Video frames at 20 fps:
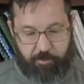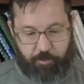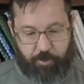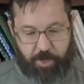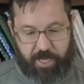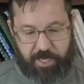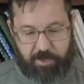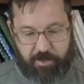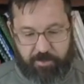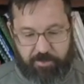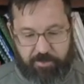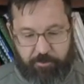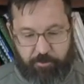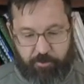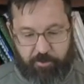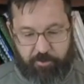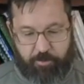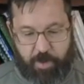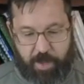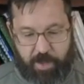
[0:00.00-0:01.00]
read on the
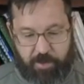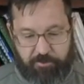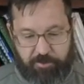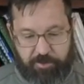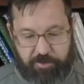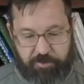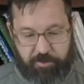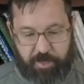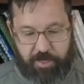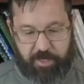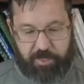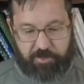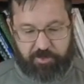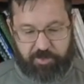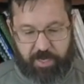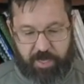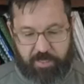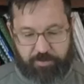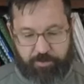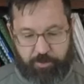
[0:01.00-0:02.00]
North Boundary Trail,
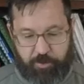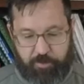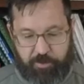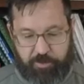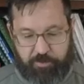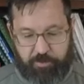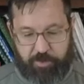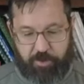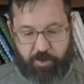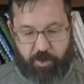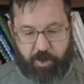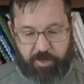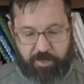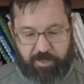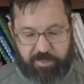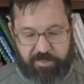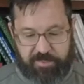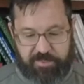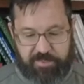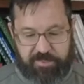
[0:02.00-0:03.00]
Jasper, between
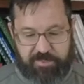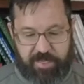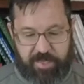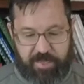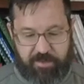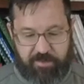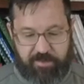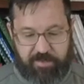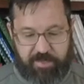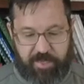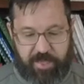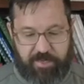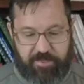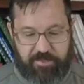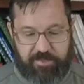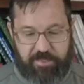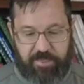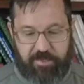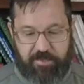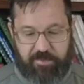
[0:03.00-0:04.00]
August 10th to
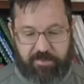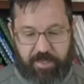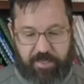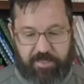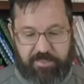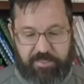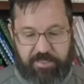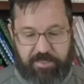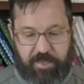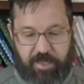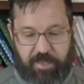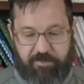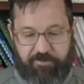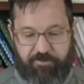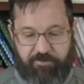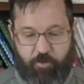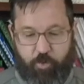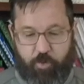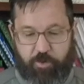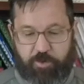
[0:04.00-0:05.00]
18th,
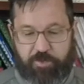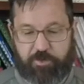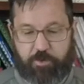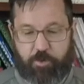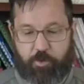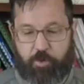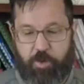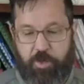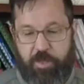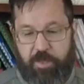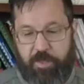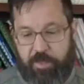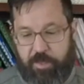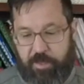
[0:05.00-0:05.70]
1994. So.